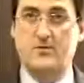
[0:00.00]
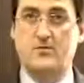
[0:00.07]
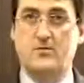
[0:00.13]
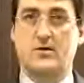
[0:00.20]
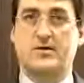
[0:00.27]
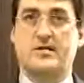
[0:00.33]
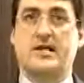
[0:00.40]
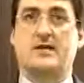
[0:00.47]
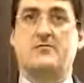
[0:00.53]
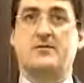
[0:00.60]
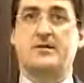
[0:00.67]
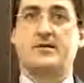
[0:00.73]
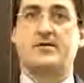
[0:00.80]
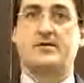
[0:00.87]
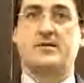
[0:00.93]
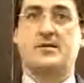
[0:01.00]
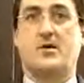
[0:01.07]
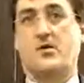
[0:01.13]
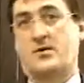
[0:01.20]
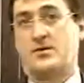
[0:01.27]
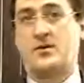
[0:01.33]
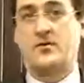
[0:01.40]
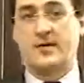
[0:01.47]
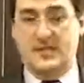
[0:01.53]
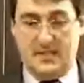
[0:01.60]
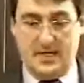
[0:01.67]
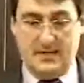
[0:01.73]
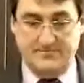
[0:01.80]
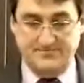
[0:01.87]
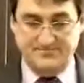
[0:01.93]
where he's had reduced or no
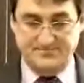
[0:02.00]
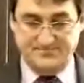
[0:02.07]
income.